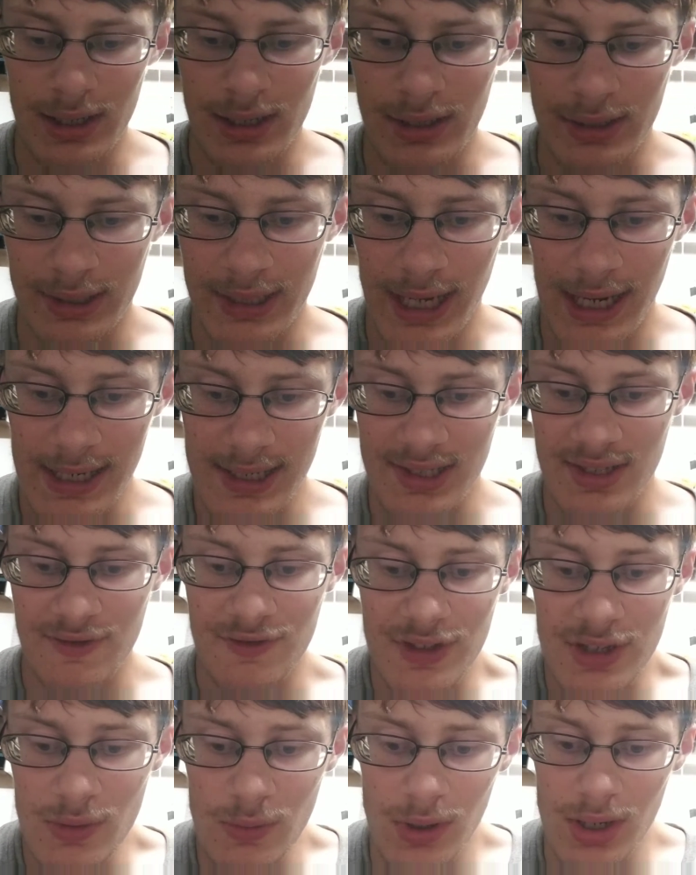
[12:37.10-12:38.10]
Guys,
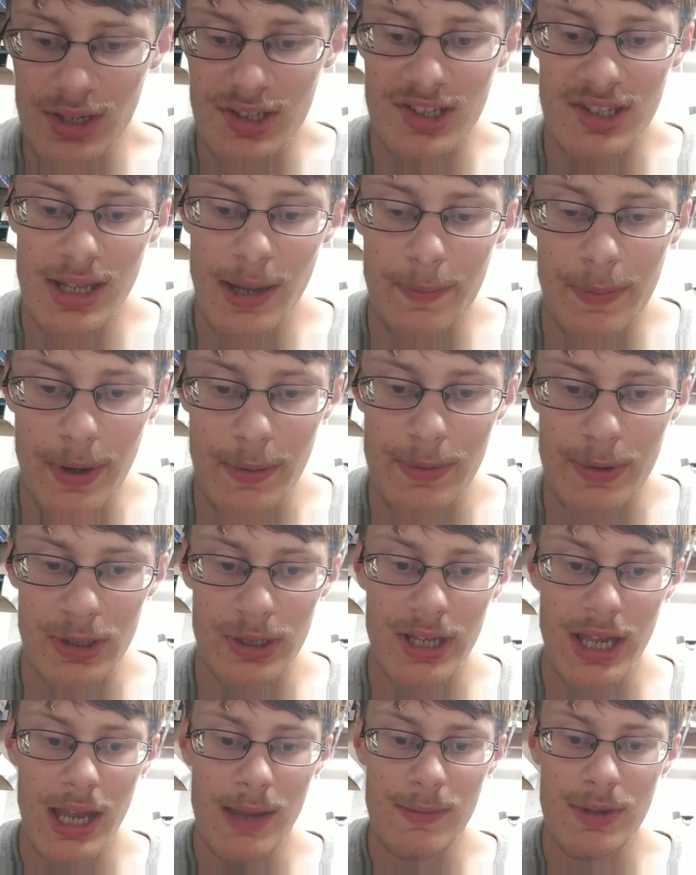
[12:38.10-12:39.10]
if you want to step up your
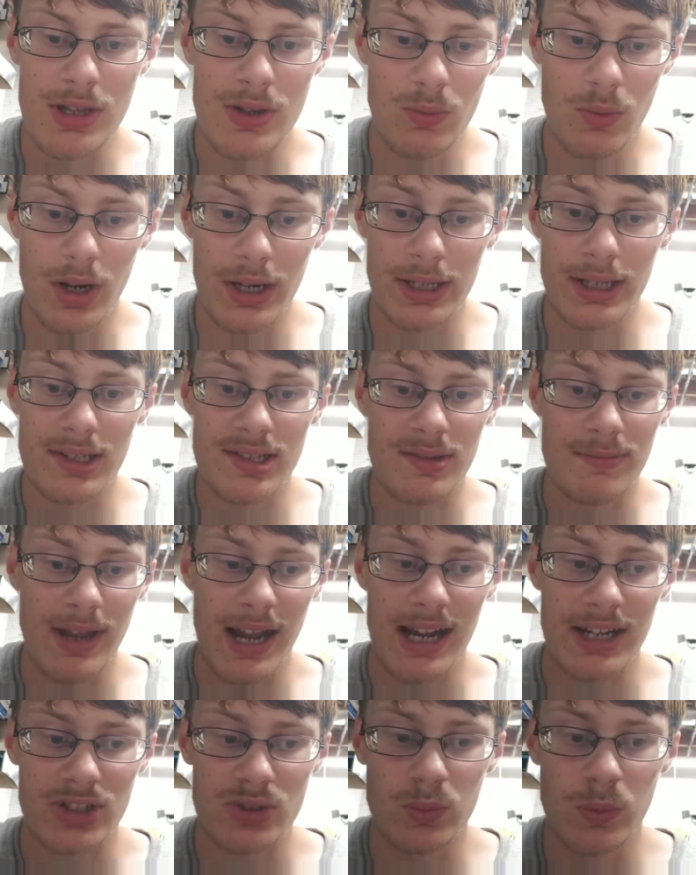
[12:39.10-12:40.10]
game and you want to get some
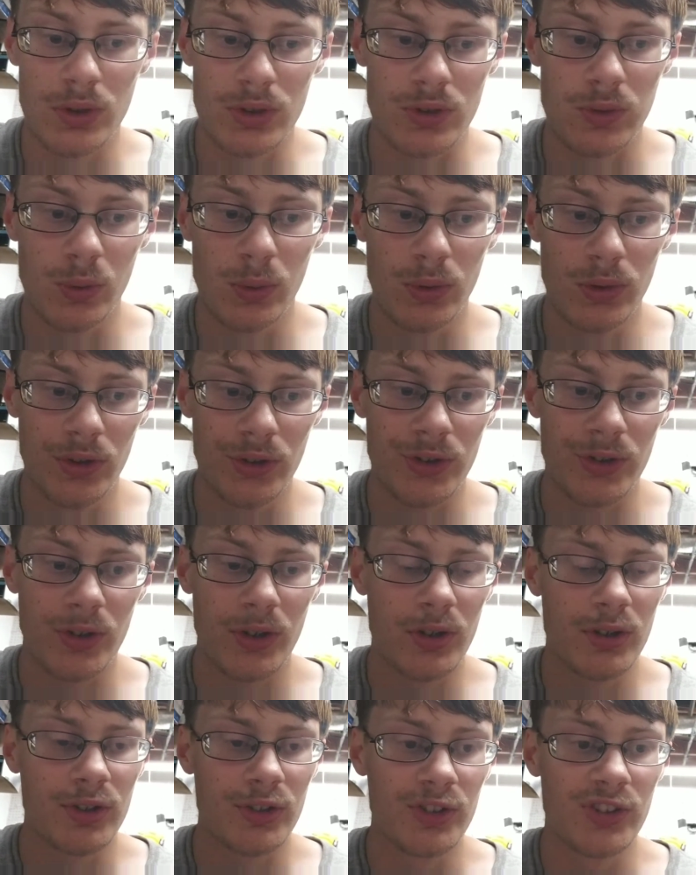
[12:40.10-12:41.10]
actual tools,
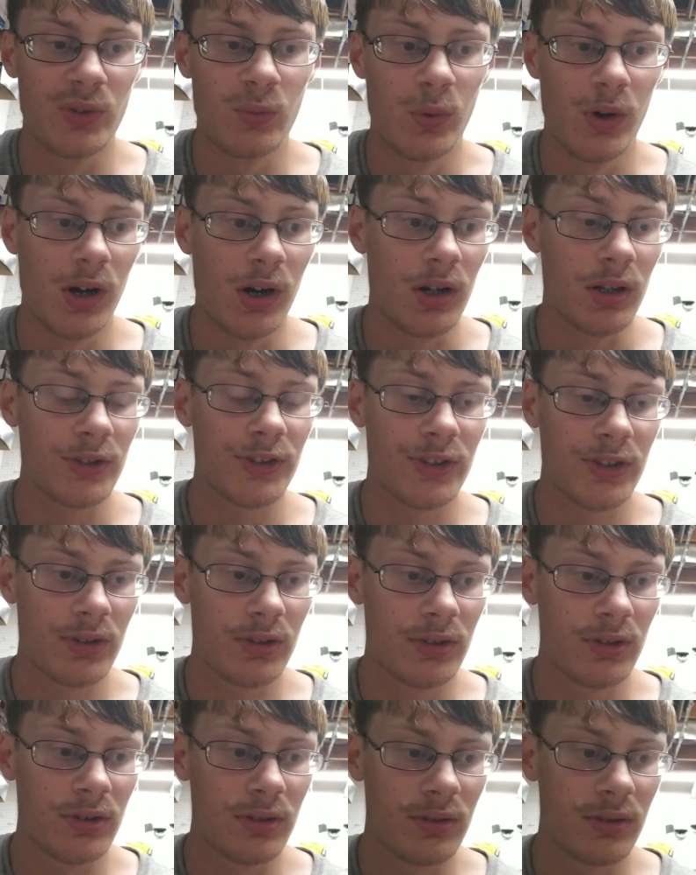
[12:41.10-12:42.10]
Dewalt.
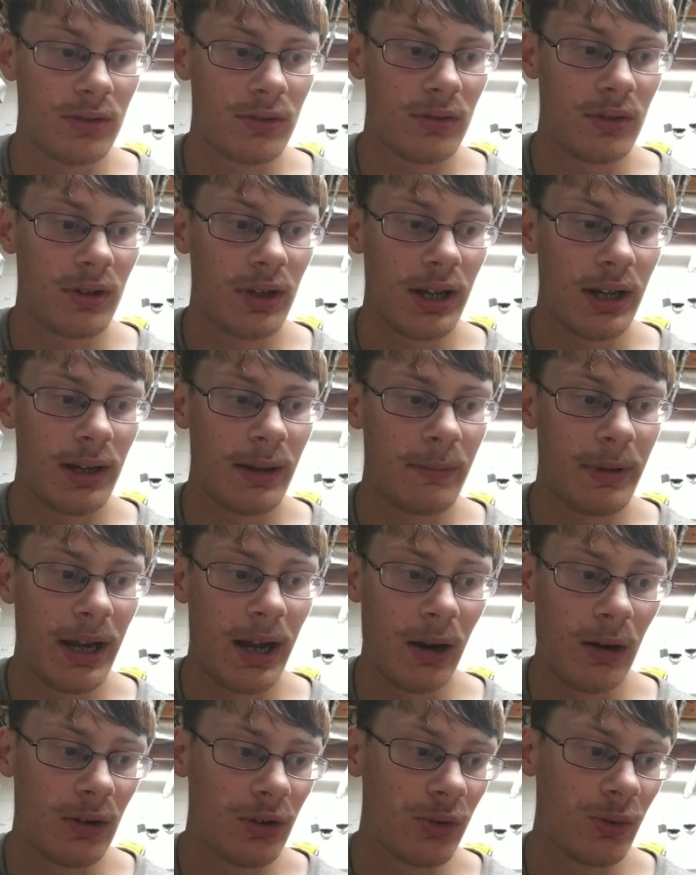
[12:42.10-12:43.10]

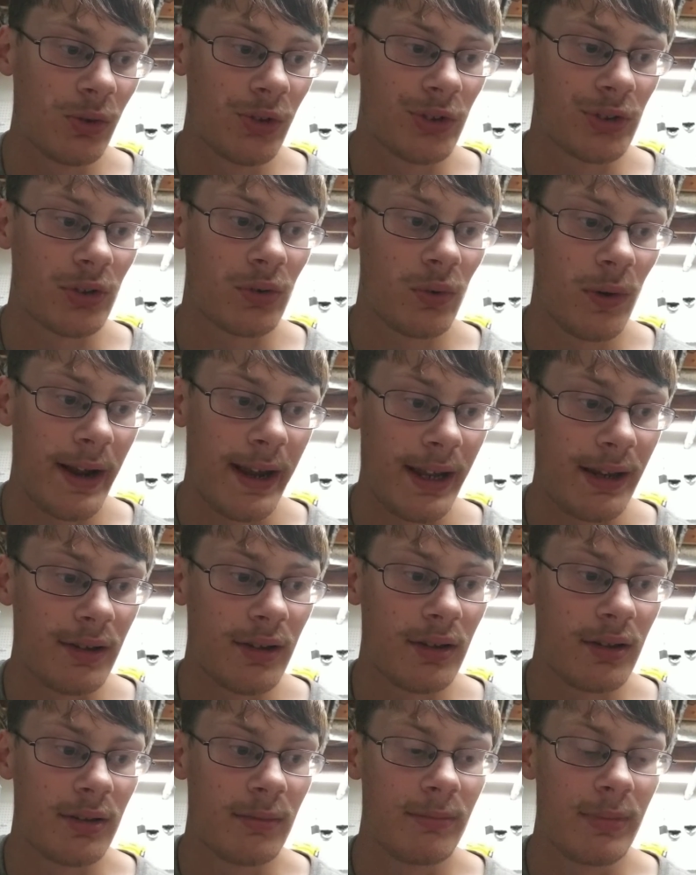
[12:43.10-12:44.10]
Power tools are great.
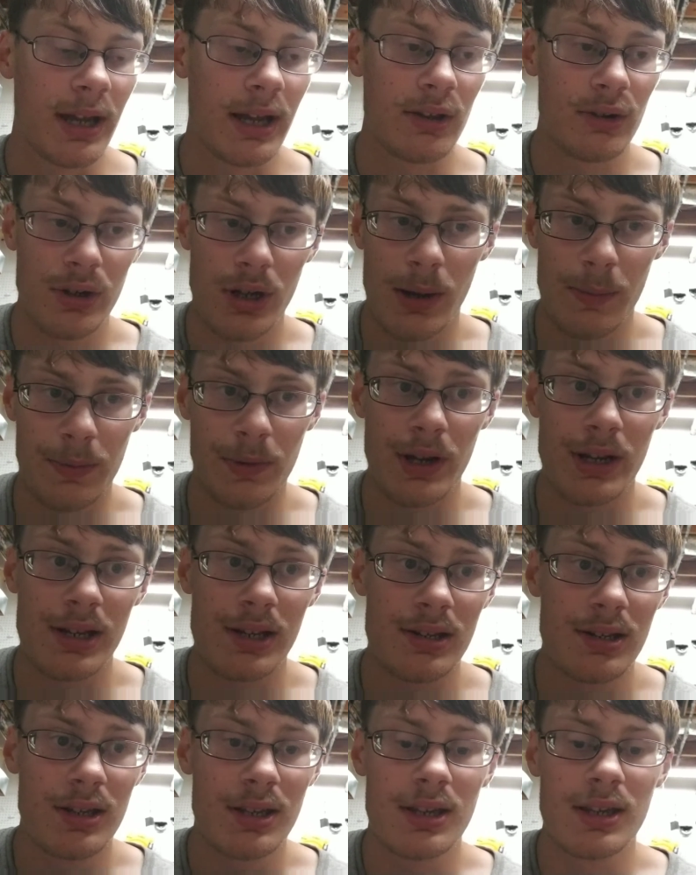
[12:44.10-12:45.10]
Battery
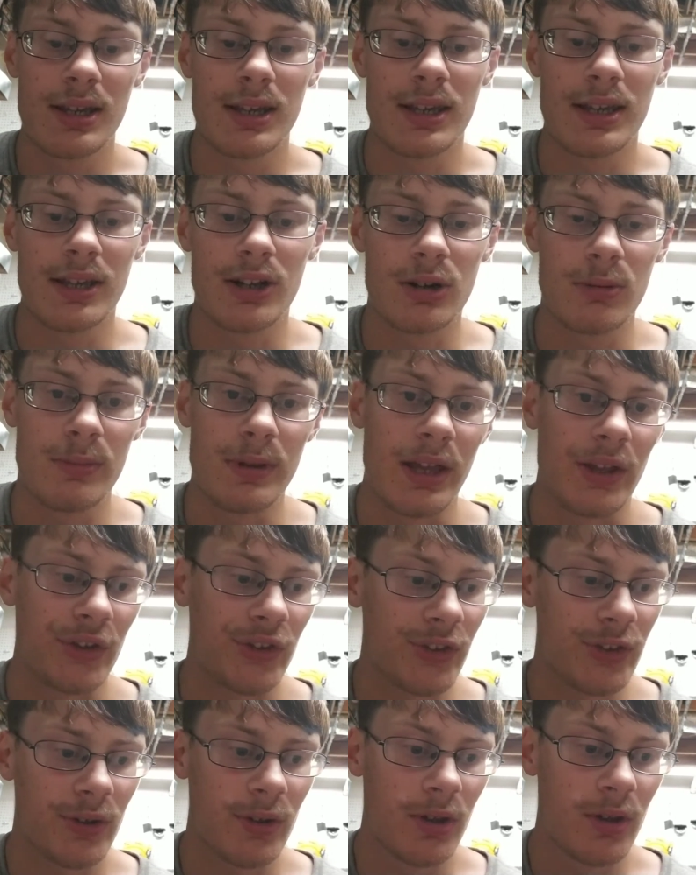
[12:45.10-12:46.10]
operated, hit or
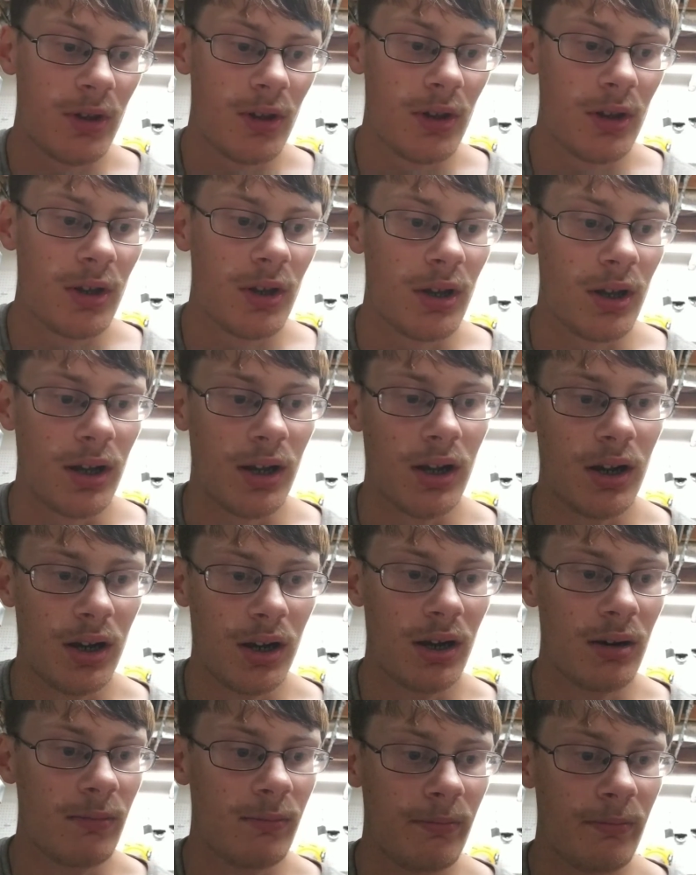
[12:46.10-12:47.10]
miss.
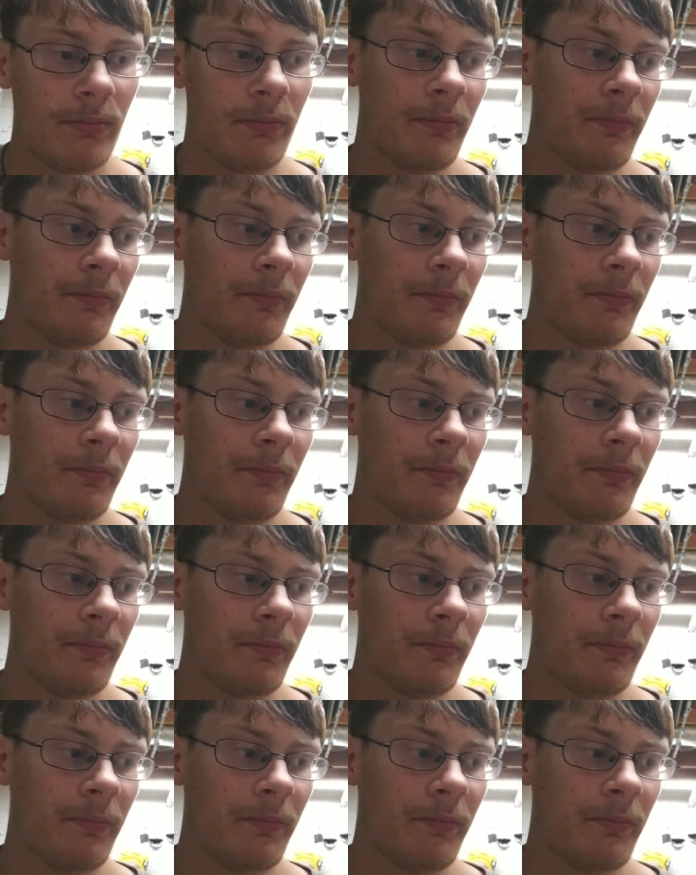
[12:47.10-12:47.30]
Ryobi,